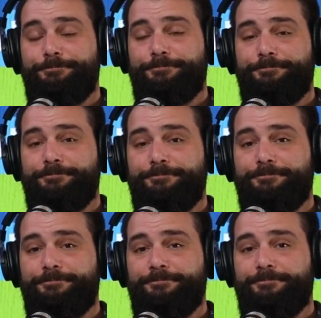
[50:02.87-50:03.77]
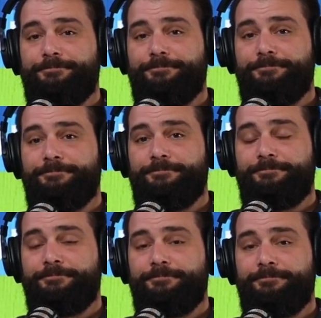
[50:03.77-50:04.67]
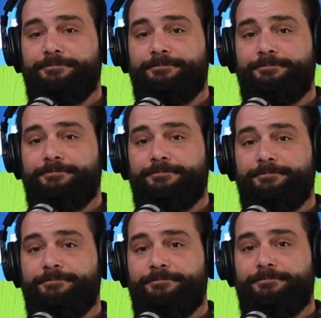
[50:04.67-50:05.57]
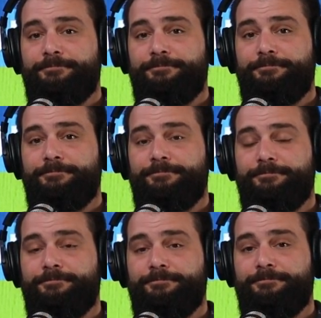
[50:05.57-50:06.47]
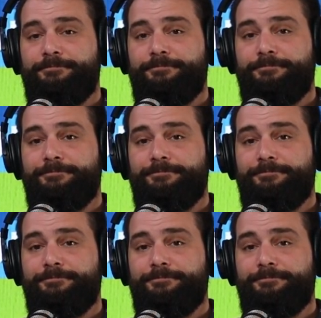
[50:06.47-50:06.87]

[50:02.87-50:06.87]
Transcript: The person shown says nothing.